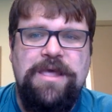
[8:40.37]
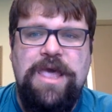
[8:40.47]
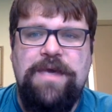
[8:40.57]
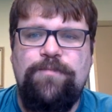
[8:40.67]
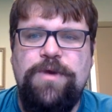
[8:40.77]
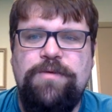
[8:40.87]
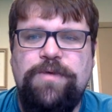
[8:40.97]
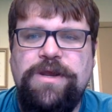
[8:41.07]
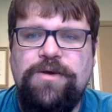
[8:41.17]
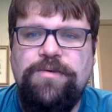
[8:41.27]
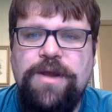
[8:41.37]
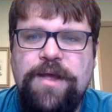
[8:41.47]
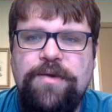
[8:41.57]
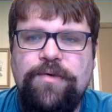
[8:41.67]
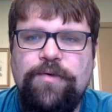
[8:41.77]
Um, we, we don't
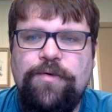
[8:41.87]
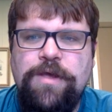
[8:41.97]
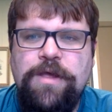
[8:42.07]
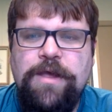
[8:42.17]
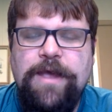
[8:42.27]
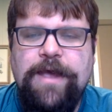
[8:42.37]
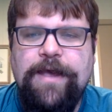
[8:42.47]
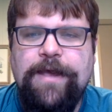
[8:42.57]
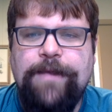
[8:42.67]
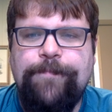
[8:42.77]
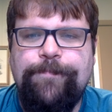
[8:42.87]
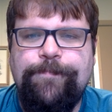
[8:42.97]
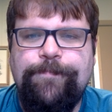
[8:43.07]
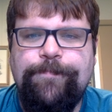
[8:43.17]
know um,